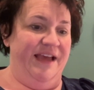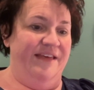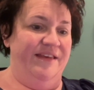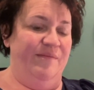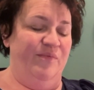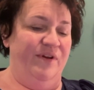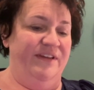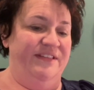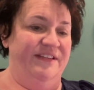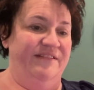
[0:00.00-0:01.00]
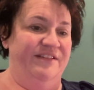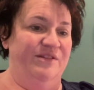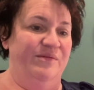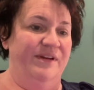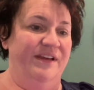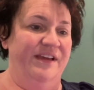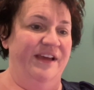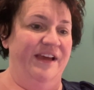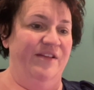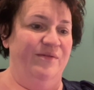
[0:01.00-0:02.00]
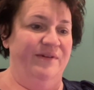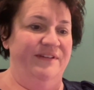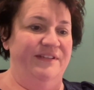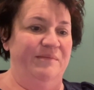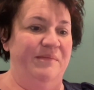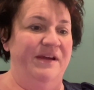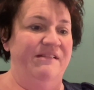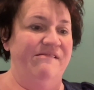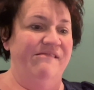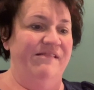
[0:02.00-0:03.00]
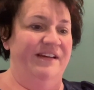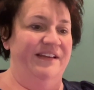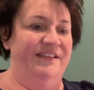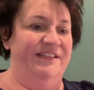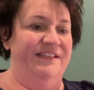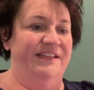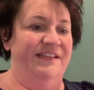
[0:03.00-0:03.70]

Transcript: how that breaks down to in calories. It may not.